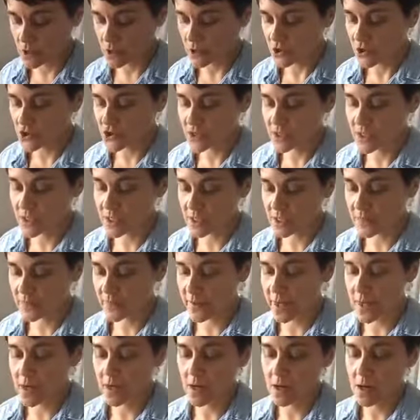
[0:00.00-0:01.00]
just give
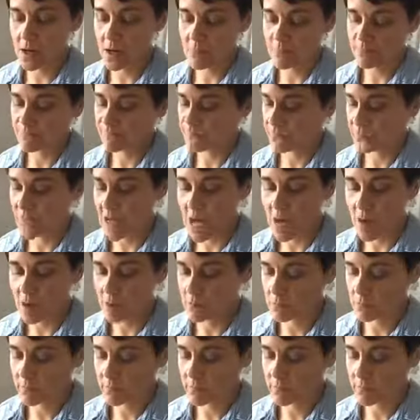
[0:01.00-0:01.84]
it that